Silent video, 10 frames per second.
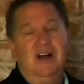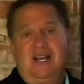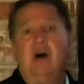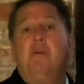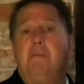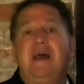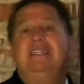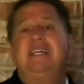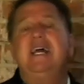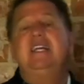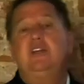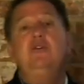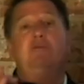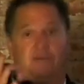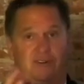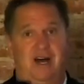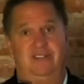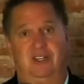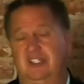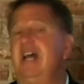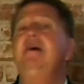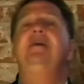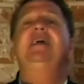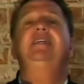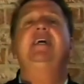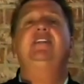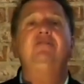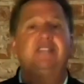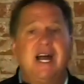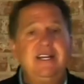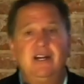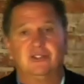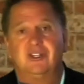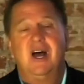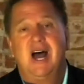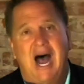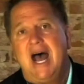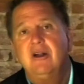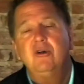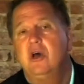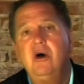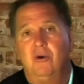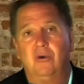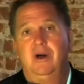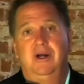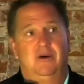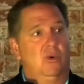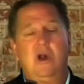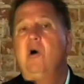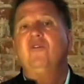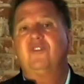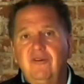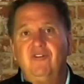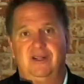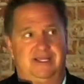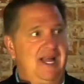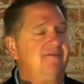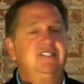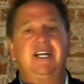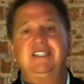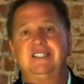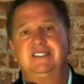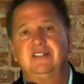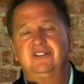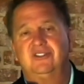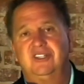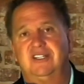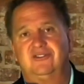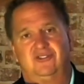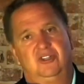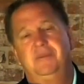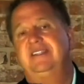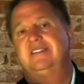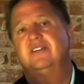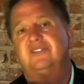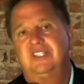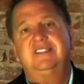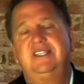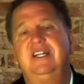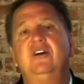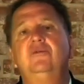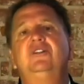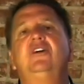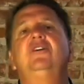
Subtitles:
Now, it may take you 5 years. It may take you 10 years. I don't know. We're all different. The average agent sells 6. You may sell 16 homes a year.